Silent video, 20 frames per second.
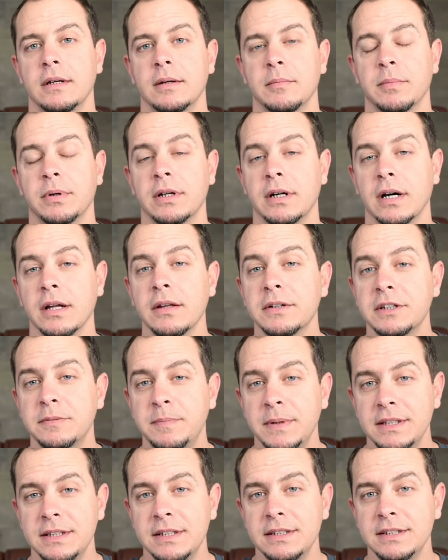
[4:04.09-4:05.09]
But other
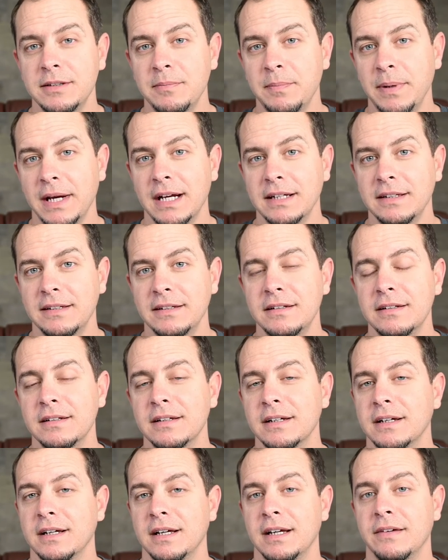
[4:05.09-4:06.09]
species impacted
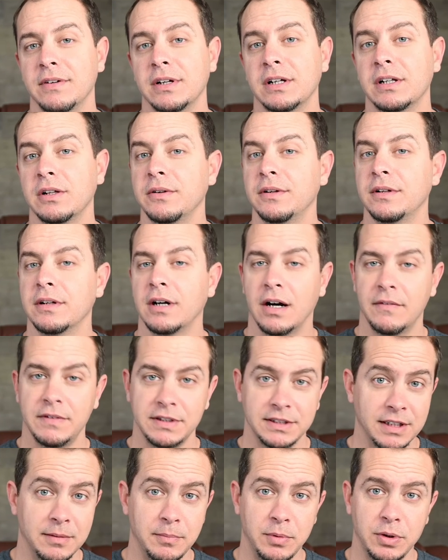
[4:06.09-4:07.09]
have included
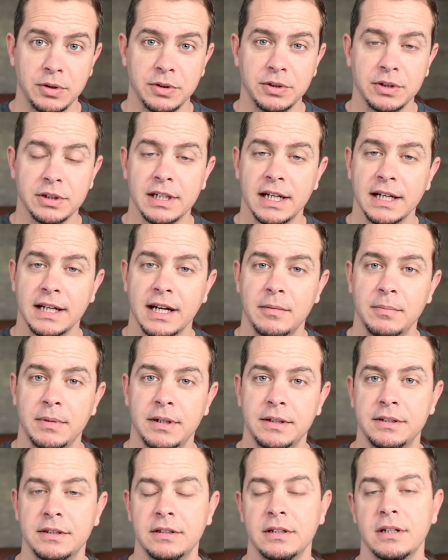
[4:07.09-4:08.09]
obviously mule deer like I
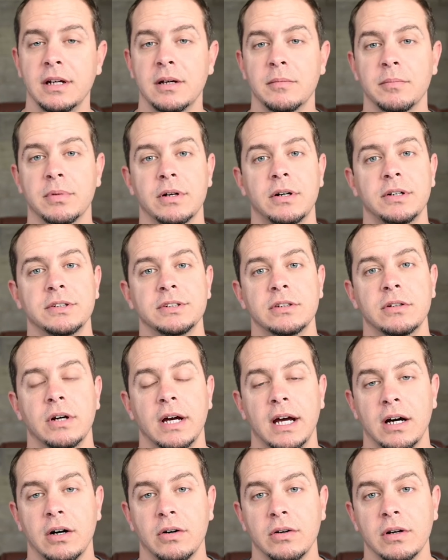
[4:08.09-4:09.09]
mentioned, but also
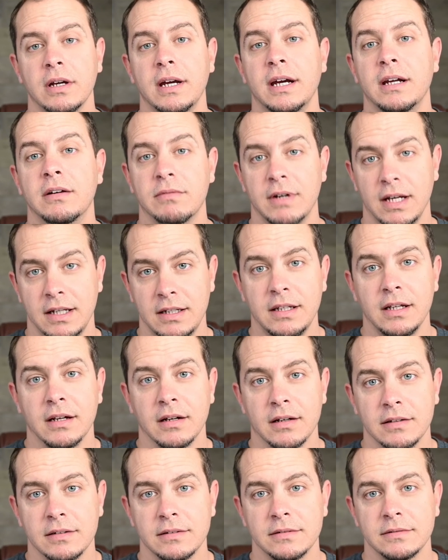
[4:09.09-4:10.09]
elk and red deer.